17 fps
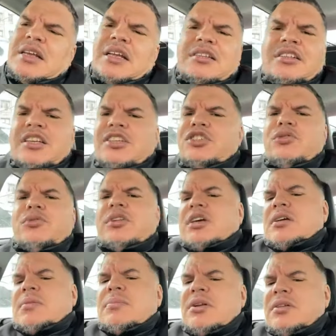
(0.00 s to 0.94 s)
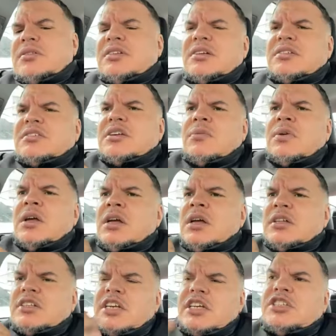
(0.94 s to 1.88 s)
They teach you. The community itself
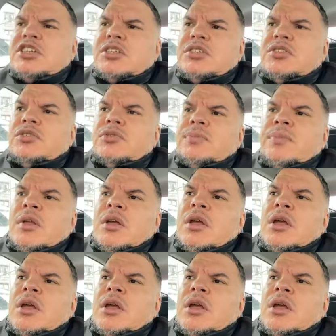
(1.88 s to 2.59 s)
teaches you.